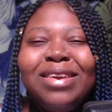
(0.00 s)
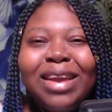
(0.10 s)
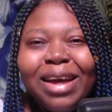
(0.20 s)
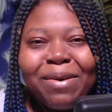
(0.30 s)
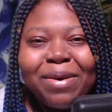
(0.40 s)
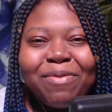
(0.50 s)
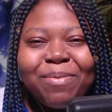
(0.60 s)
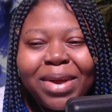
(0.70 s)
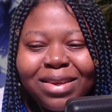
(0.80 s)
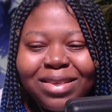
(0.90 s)
now
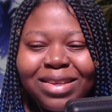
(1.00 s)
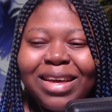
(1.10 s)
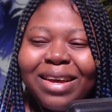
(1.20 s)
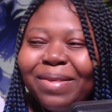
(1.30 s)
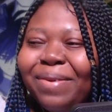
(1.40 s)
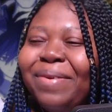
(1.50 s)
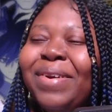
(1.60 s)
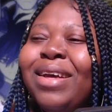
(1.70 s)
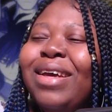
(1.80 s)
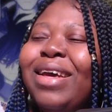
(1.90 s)
everybody's together
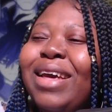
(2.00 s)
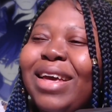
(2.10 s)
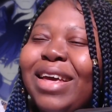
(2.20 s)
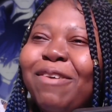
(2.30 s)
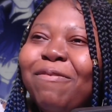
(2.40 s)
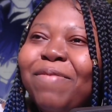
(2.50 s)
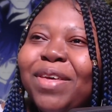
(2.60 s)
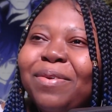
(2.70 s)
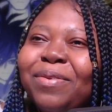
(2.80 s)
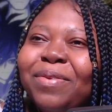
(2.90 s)
and he
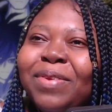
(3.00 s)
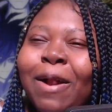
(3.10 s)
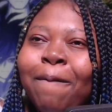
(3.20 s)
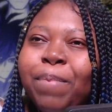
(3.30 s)
feels,